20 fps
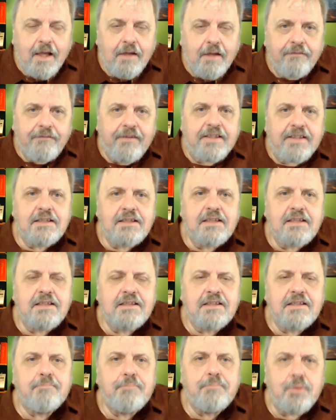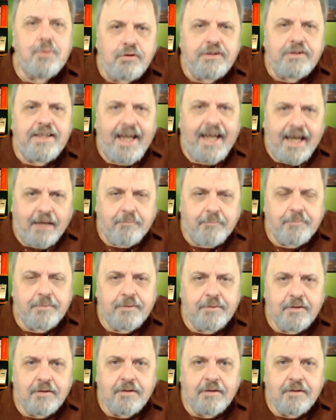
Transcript: Wow. This is the boot camp